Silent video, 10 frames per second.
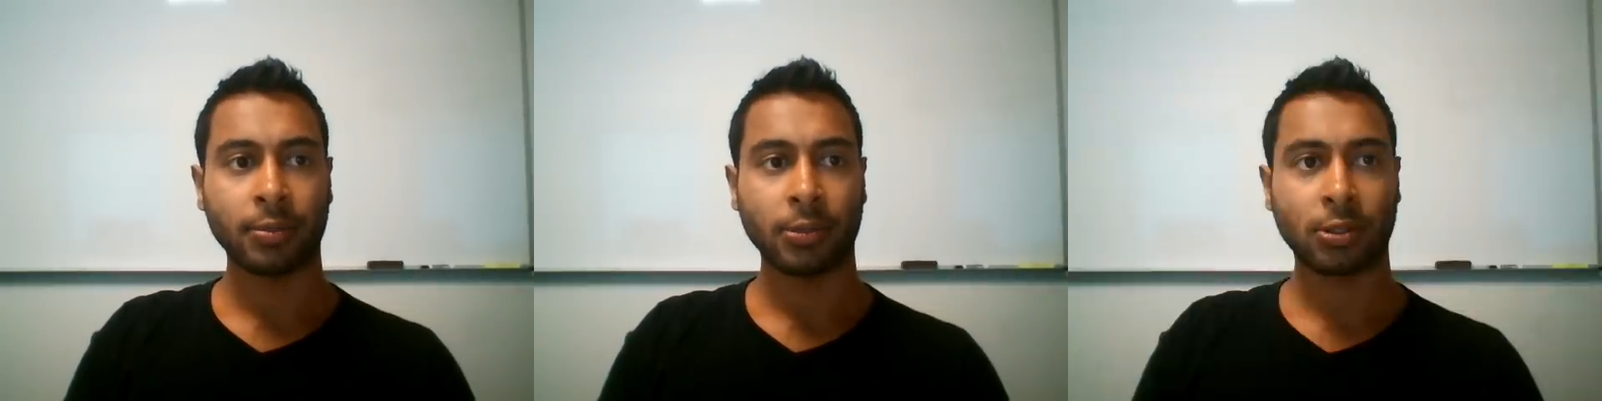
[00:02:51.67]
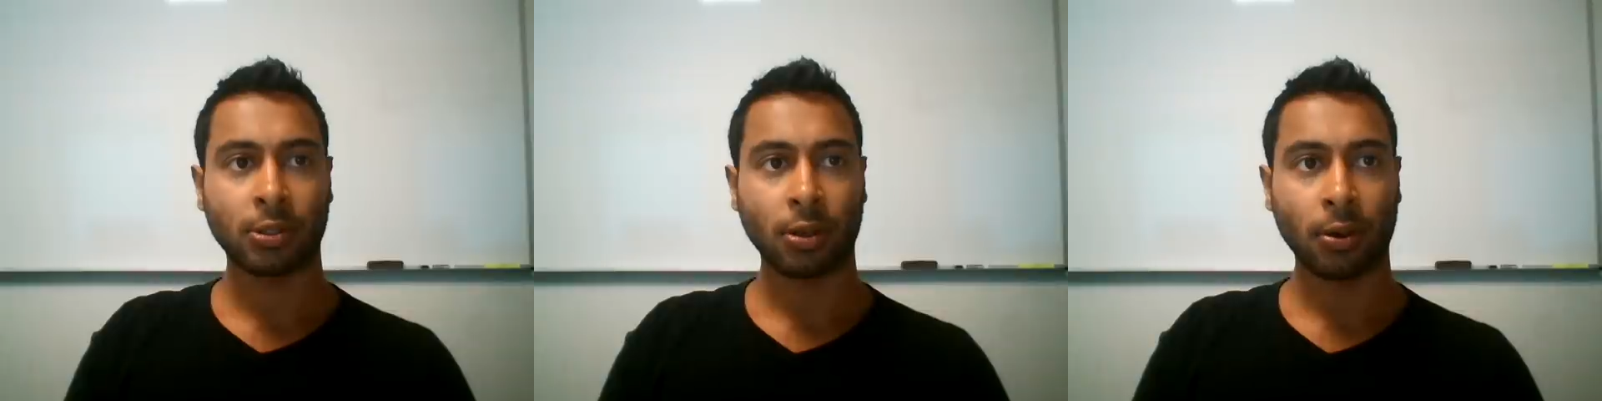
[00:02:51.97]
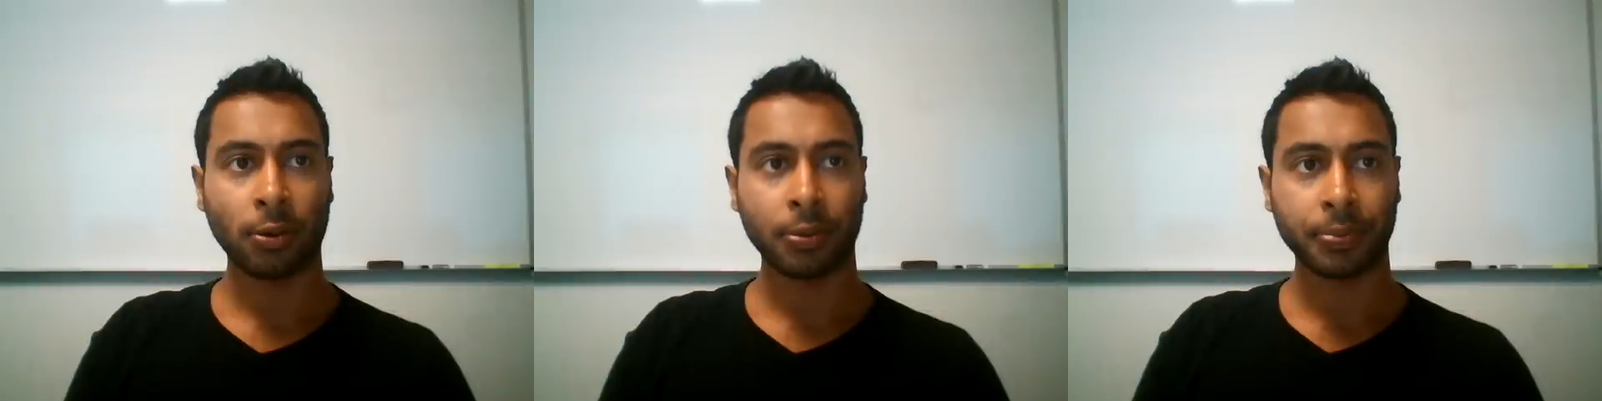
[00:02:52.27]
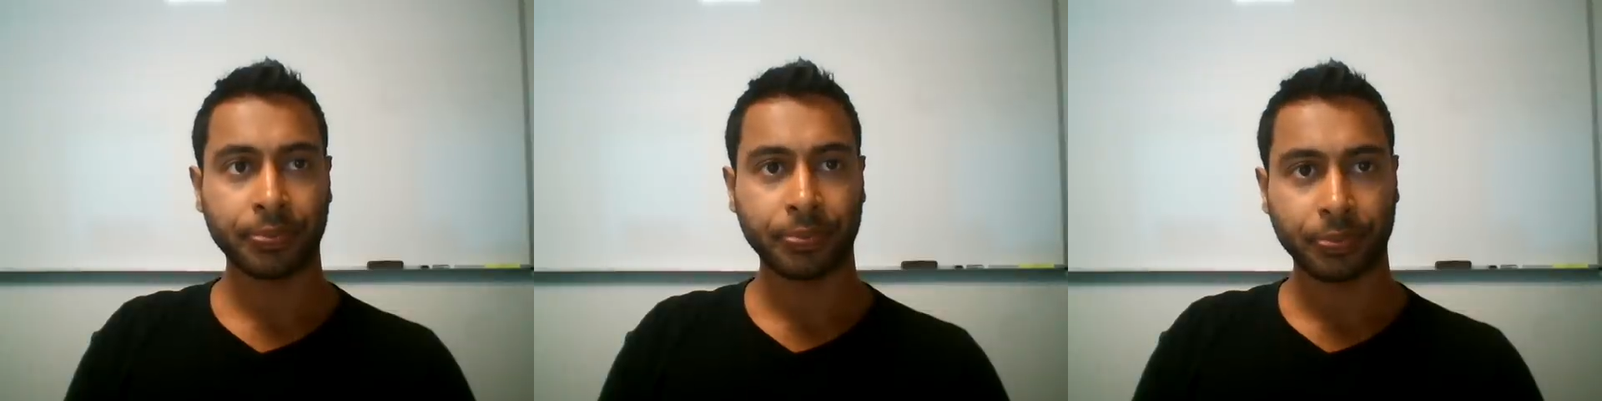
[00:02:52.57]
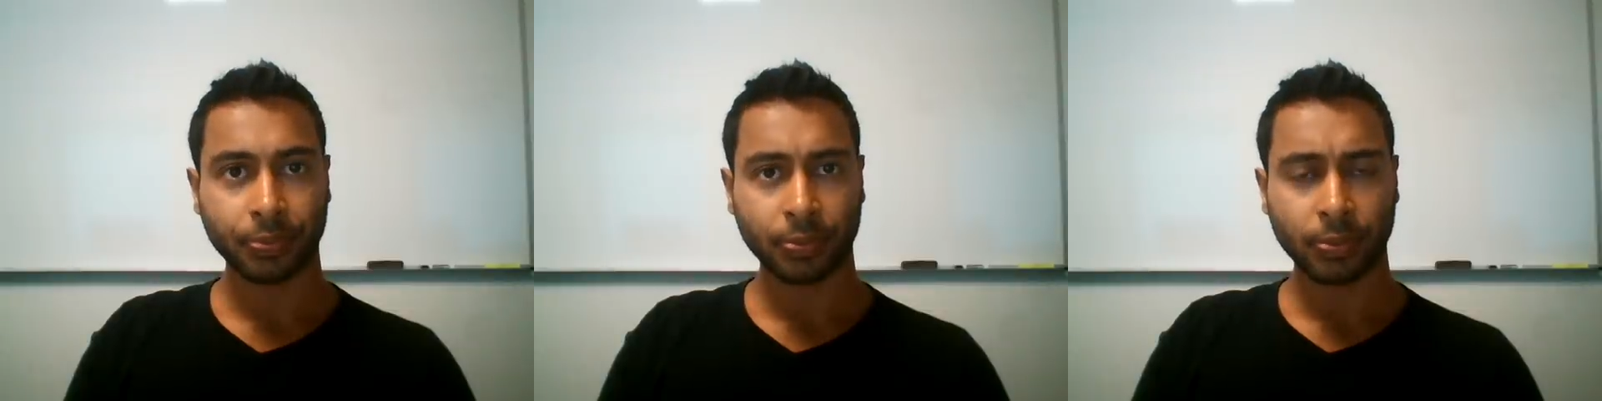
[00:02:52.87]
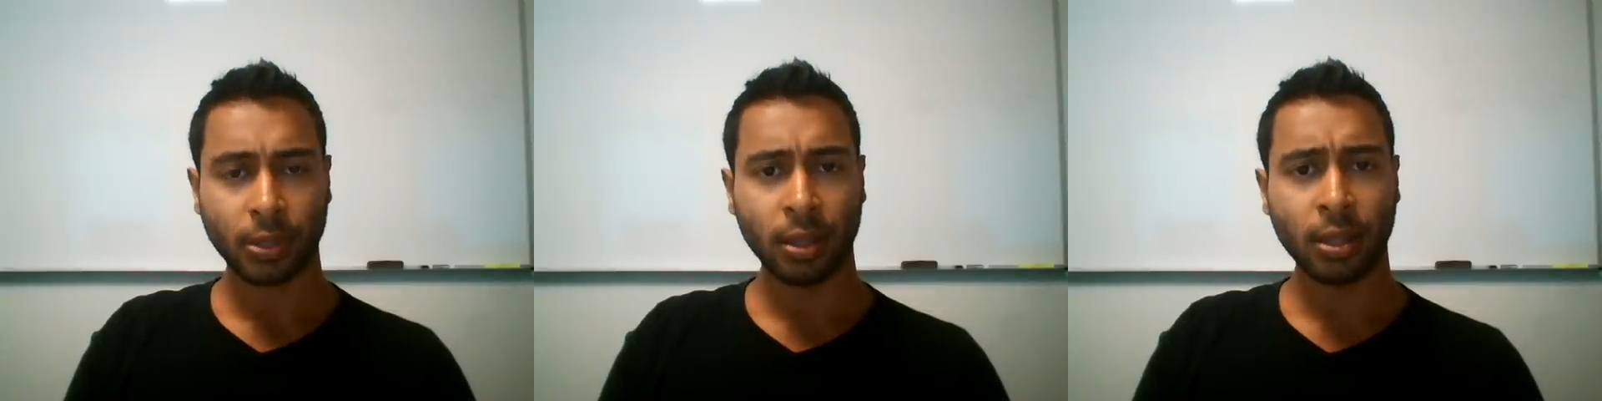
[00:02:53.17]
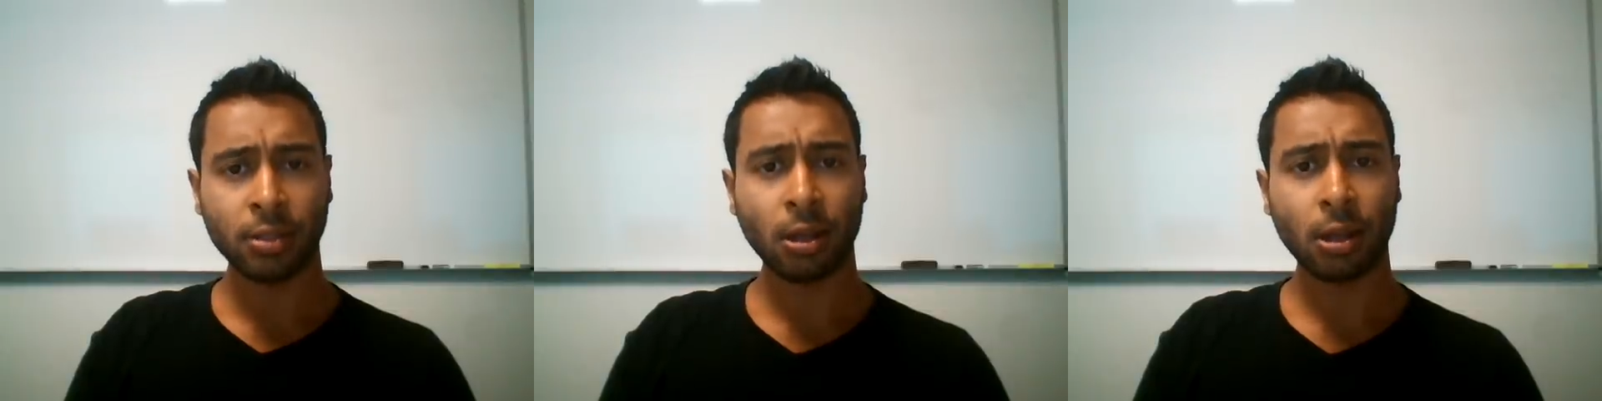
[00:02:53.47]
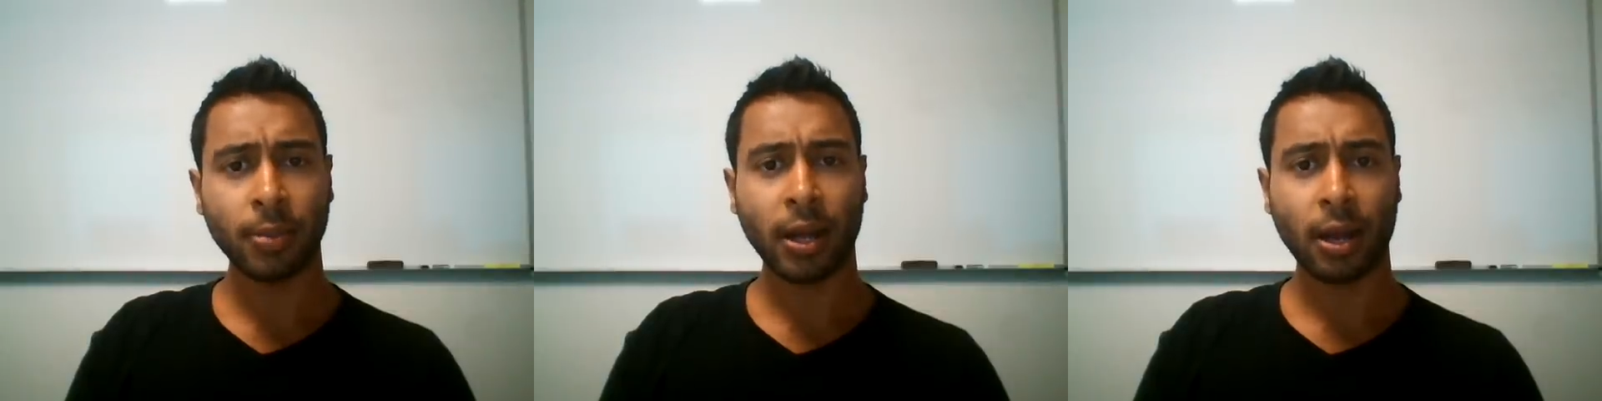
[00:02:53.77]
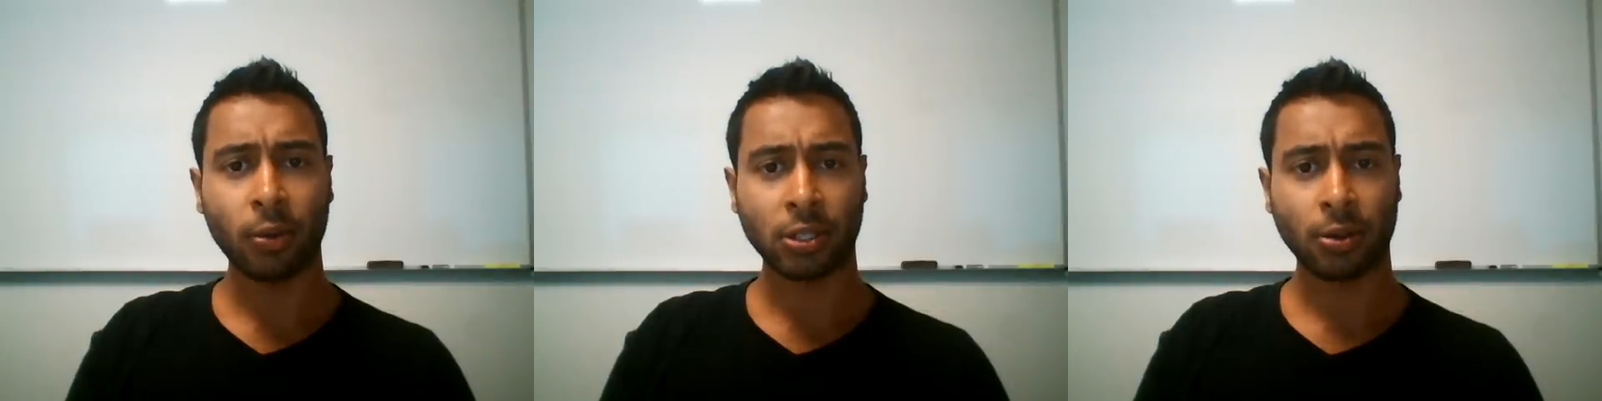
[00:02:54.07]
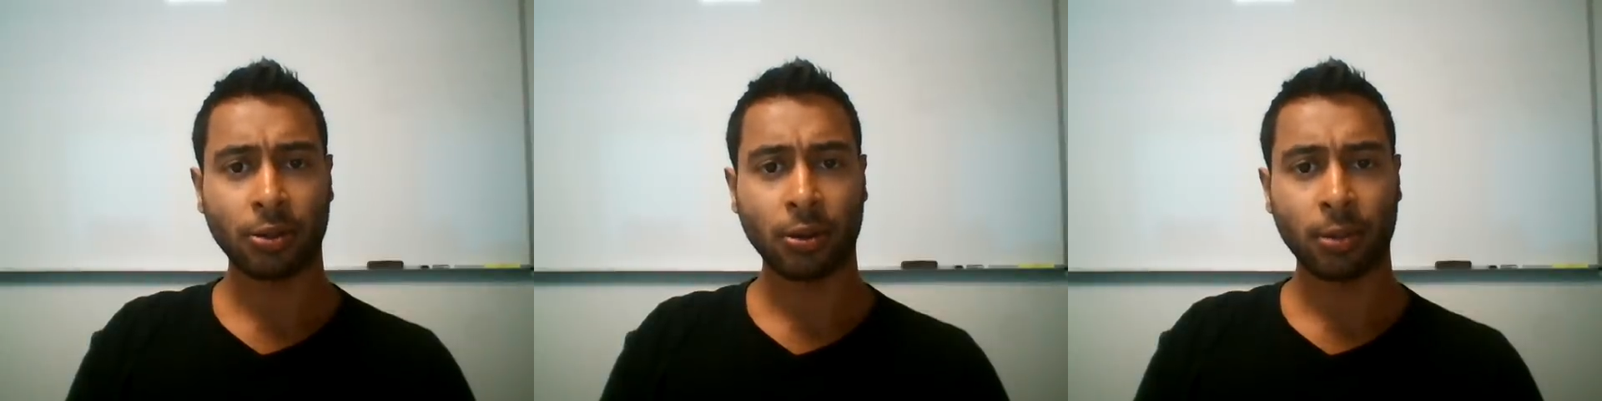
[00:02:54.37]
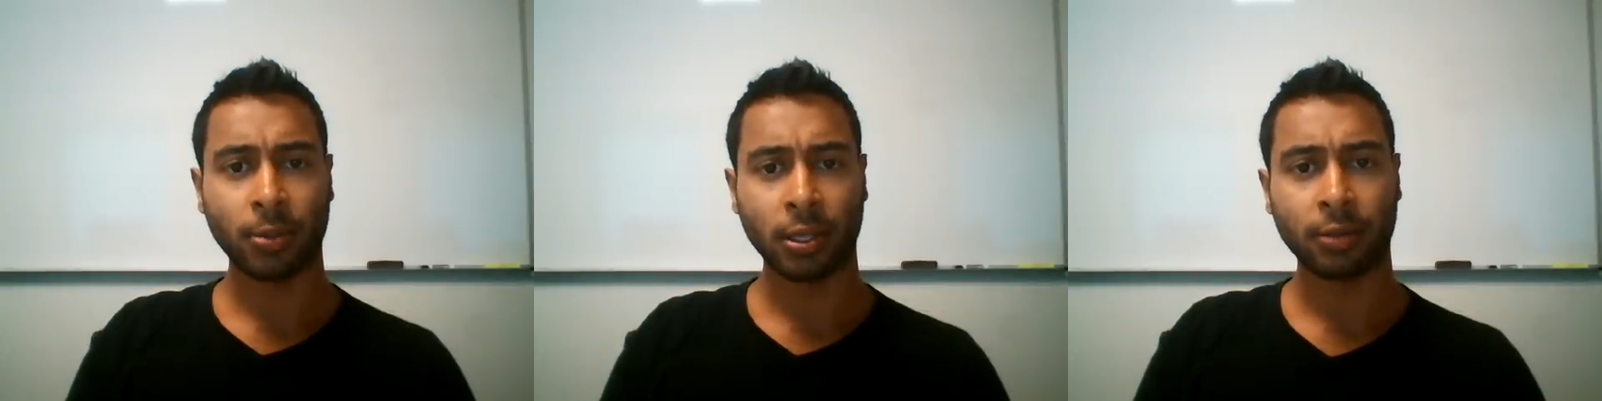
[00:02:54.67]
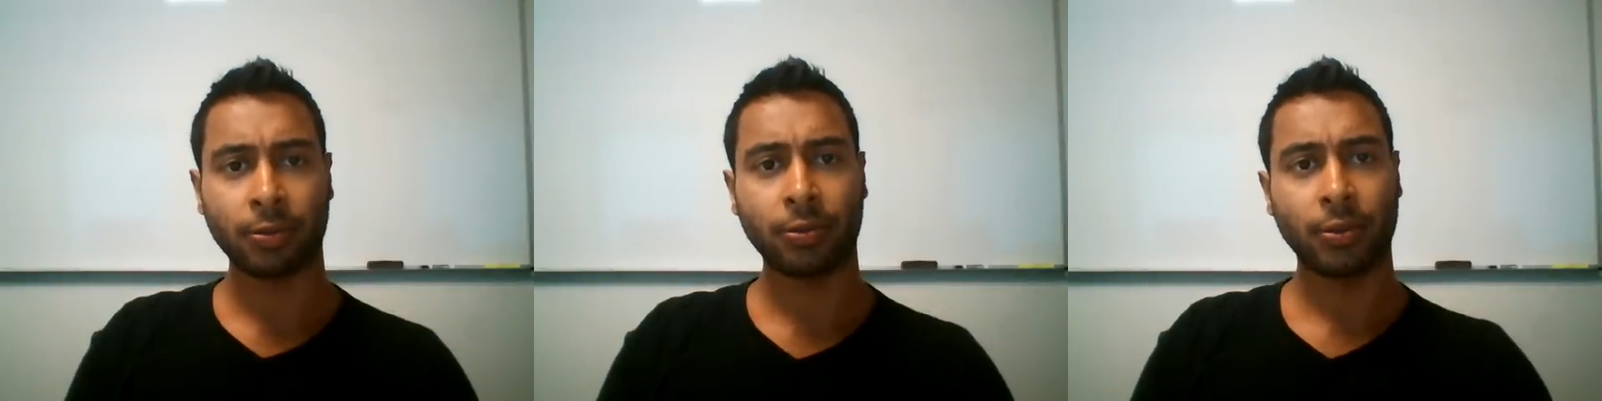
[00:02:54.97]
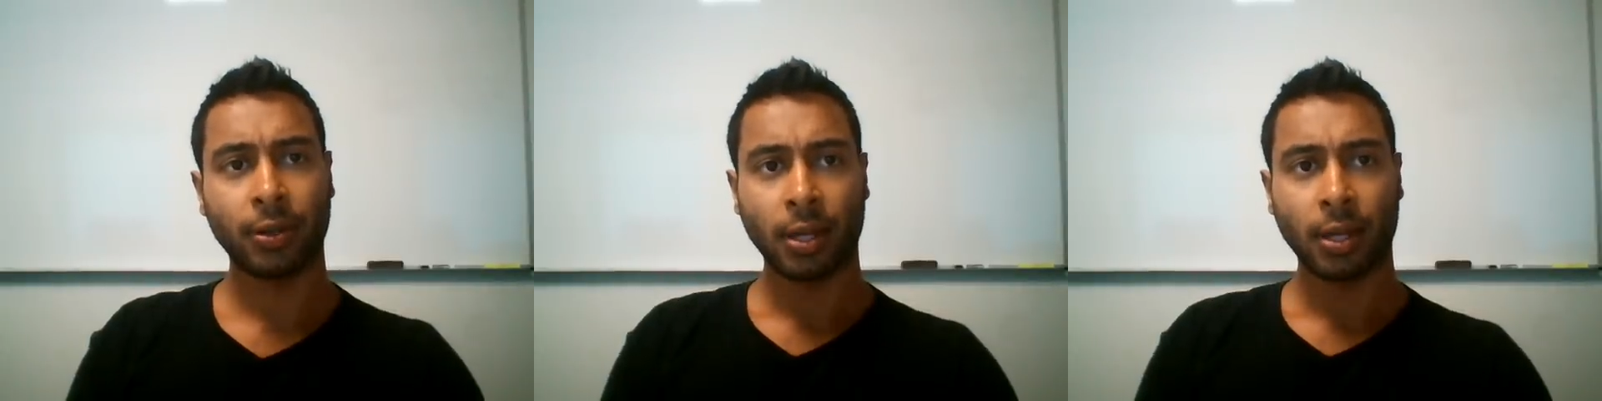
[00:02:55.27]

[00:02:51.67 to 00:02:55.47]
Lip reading: So let's talk about how we strengthen our belief.